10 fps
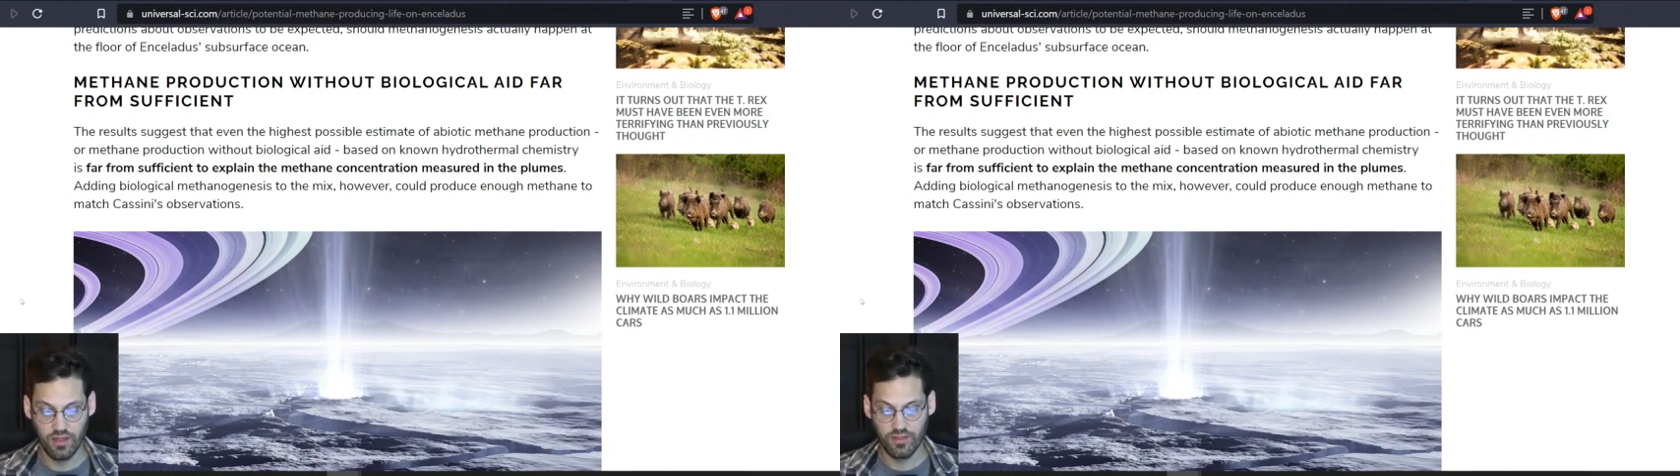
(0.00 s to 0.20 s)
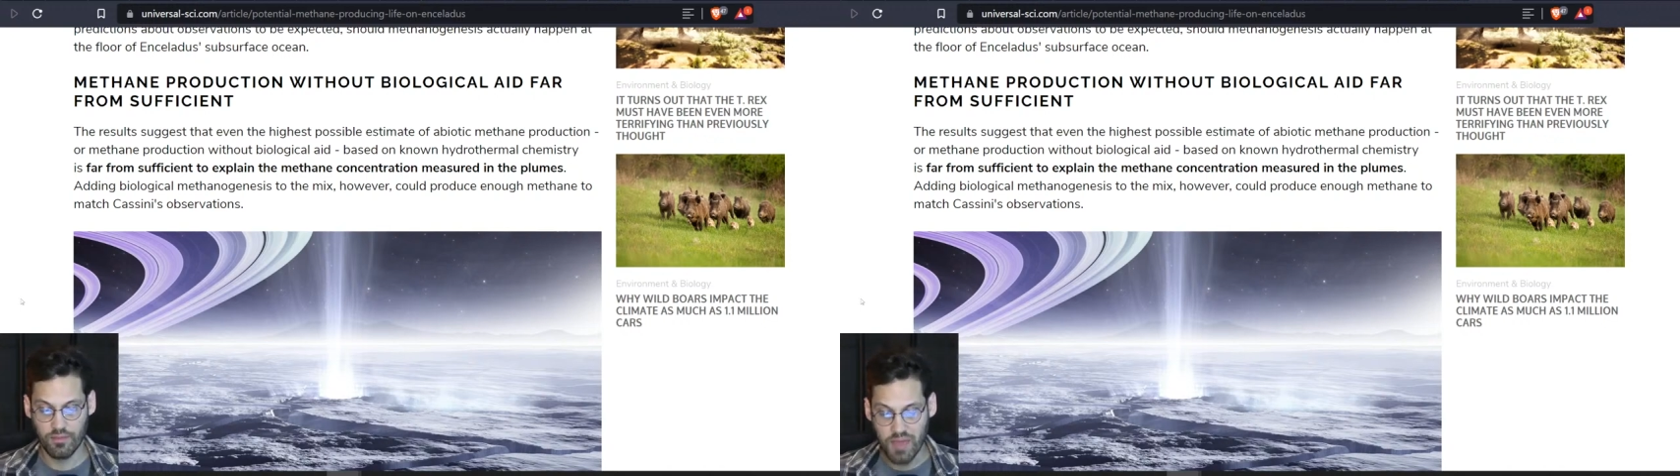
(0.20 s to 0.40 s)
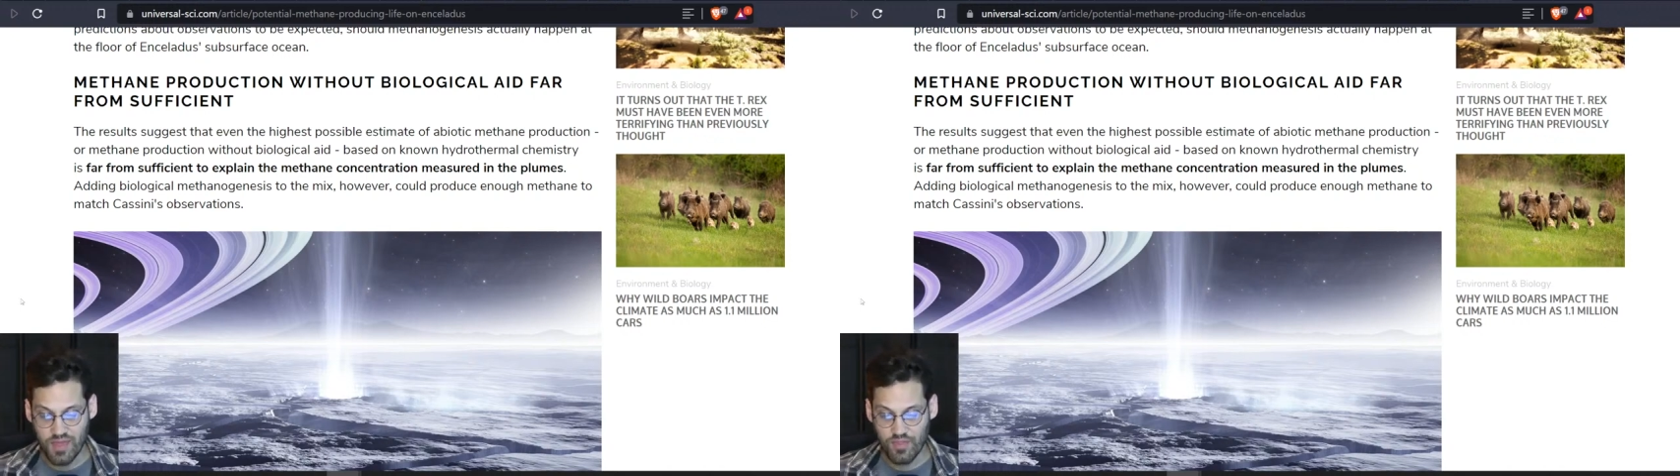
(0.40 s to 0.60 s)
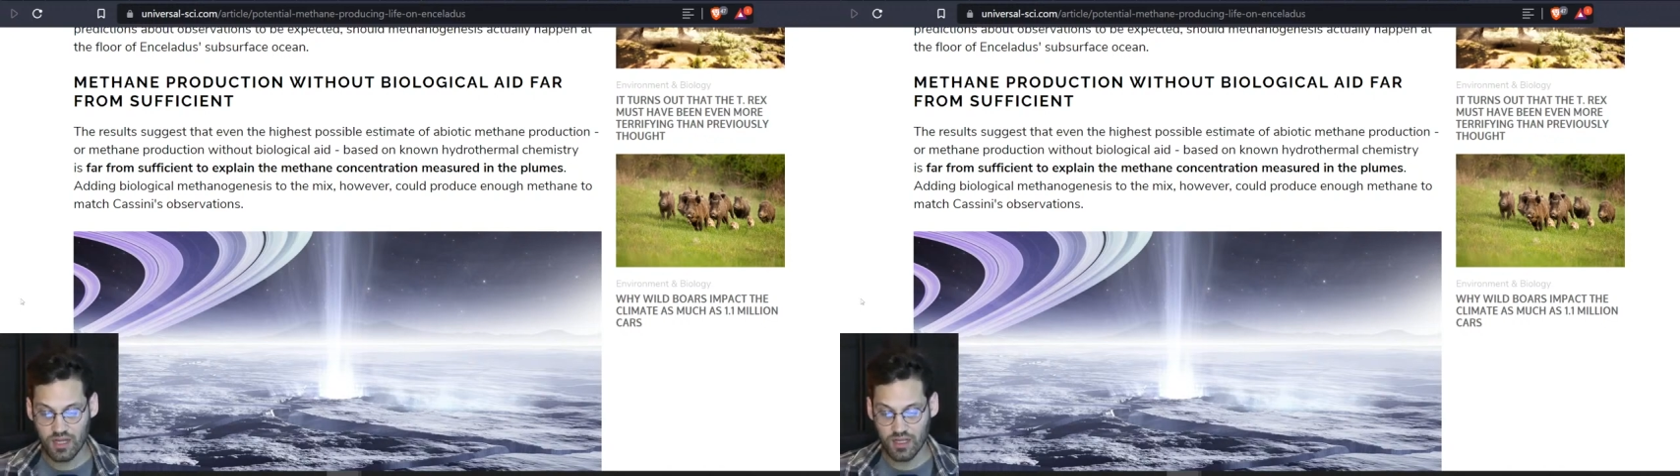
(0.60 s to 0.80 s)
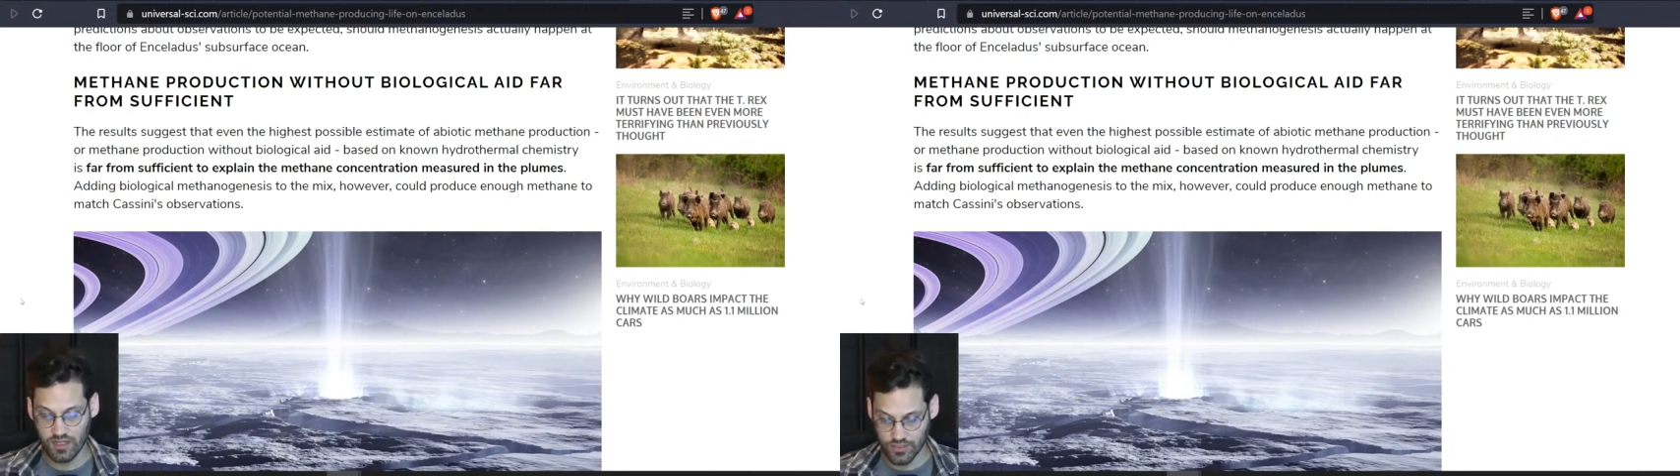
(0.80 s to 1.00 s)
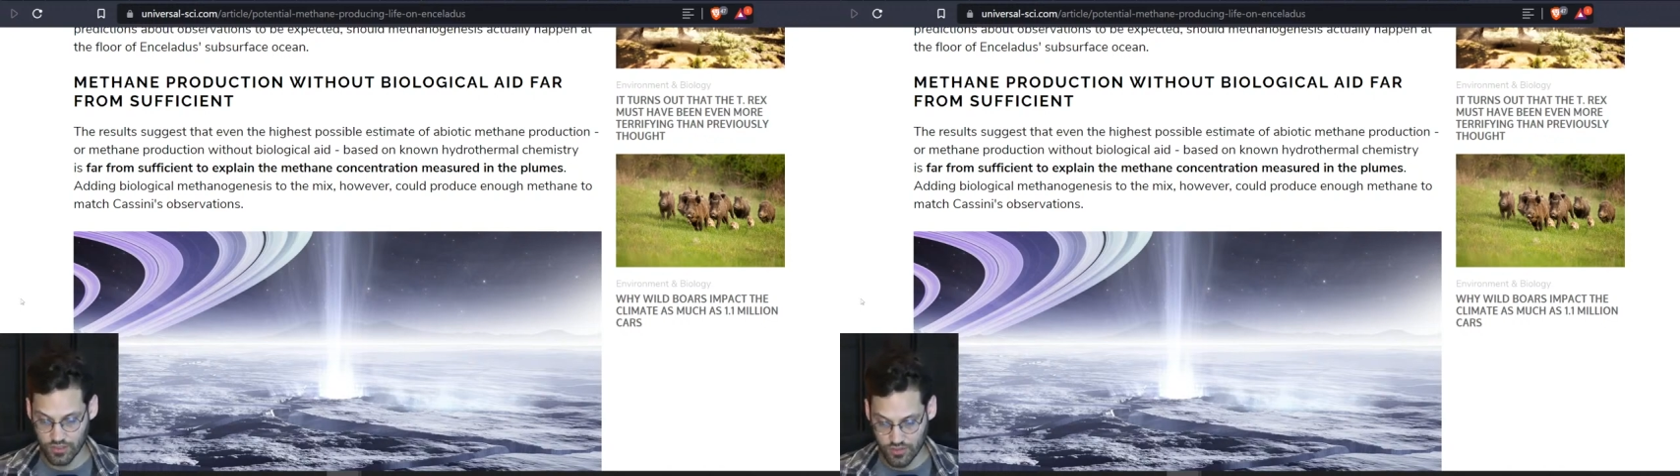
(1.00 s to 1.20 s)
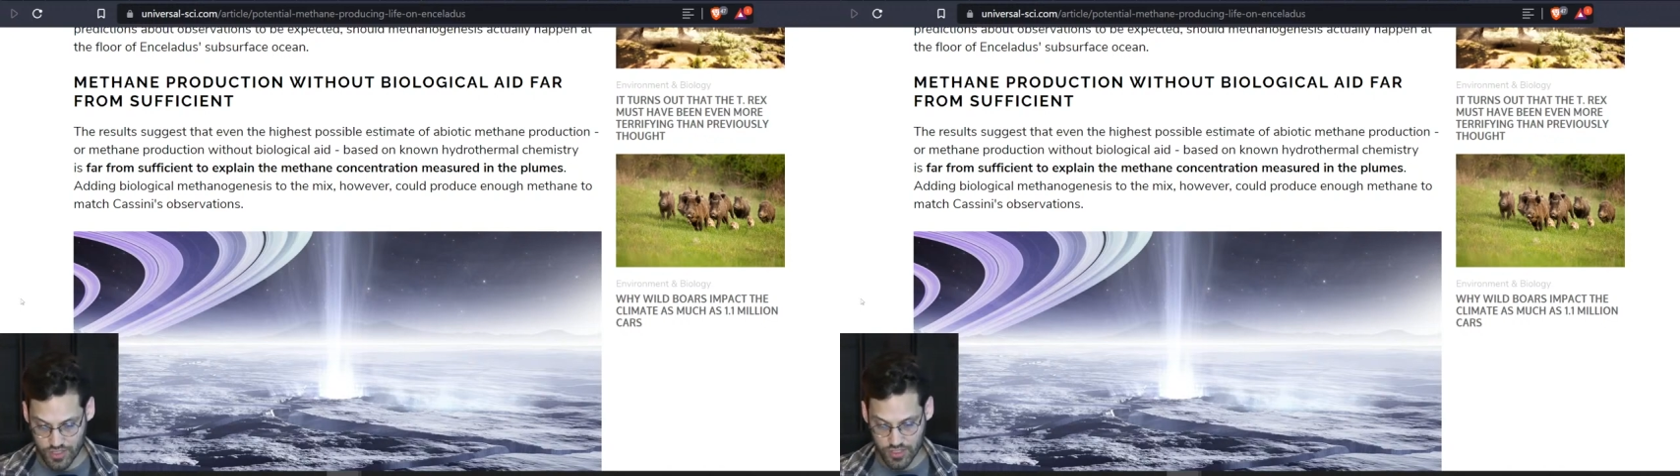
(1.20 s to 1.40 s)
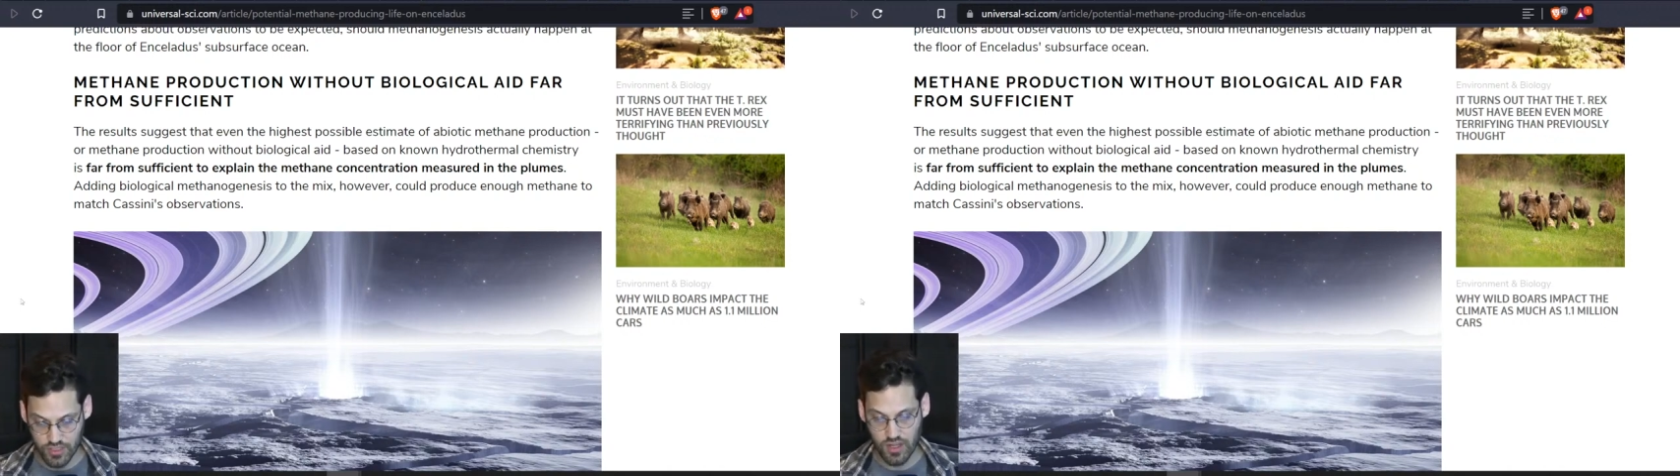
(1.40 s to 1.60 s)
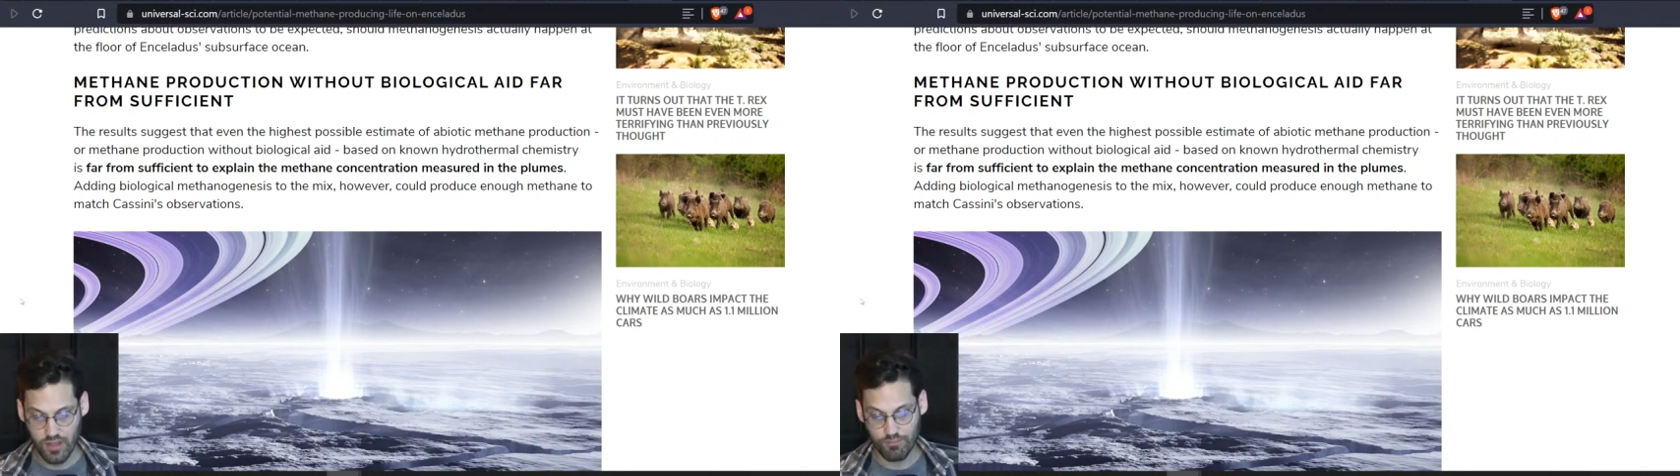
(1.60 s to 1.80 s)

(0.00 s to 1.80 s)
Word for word: the methane concentration